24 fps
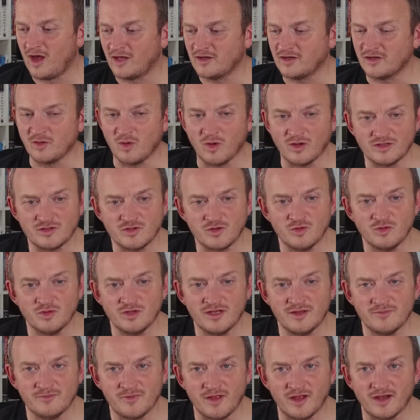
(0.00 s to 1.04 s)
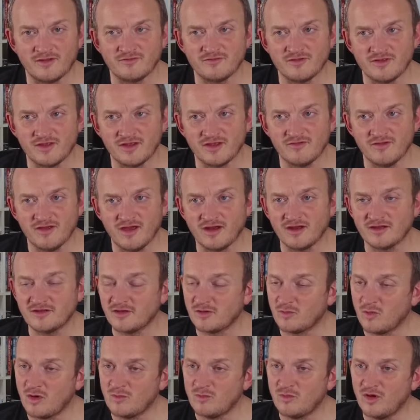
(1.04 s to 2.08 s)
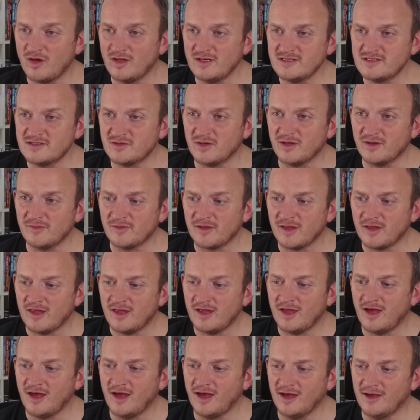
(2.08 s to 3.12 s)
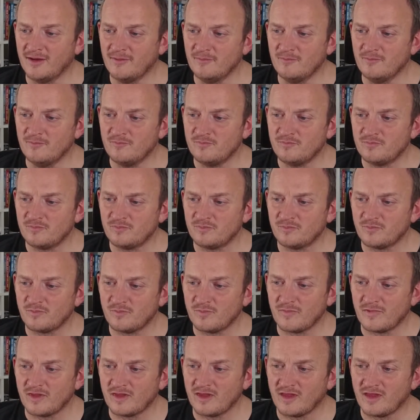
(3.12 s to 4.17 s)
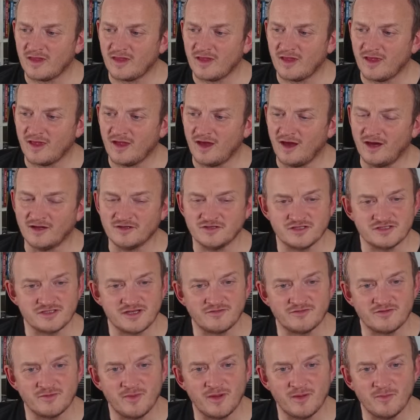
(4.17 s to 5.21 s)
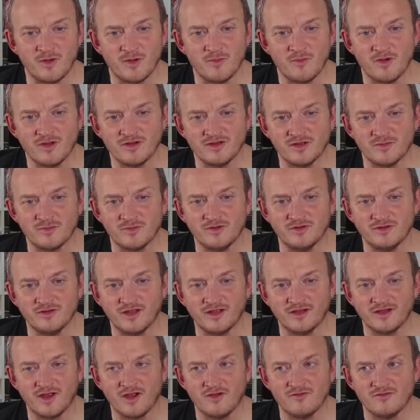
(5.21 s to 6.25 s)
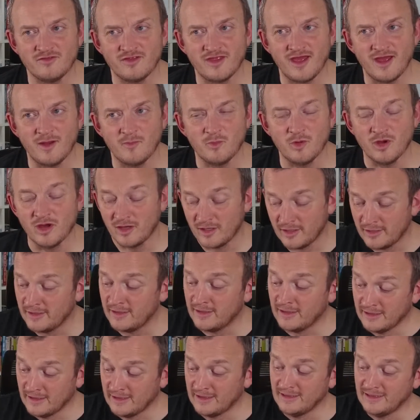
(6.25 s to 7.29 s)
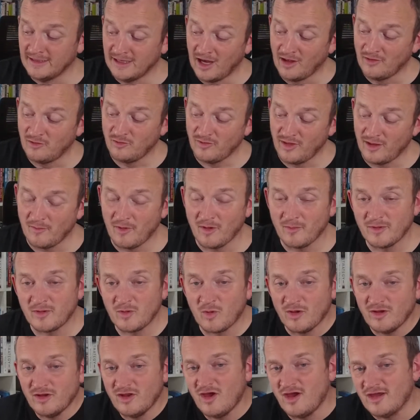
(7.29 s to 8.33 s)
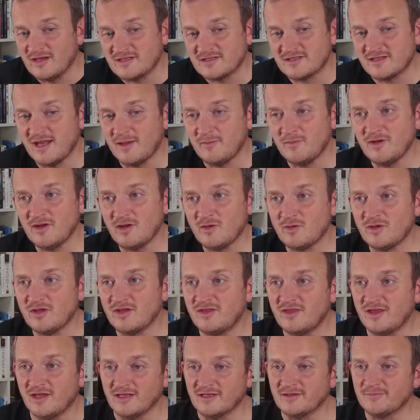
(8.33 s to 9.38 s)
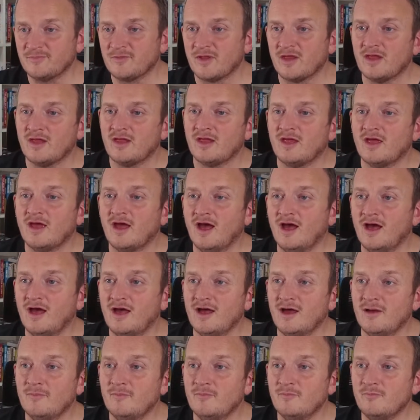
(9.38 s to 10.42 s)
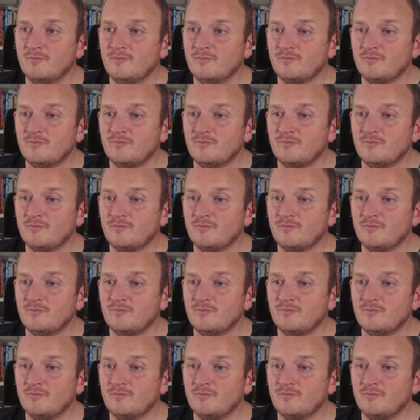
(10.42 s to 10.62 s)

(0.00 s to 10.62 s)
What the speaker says: don't know what I'd call it. I'll have to think of it, and I don't know what I'd put into it. I just have to make my mind up and go for that. But I thought that might be quite nice. Let me know what you think. A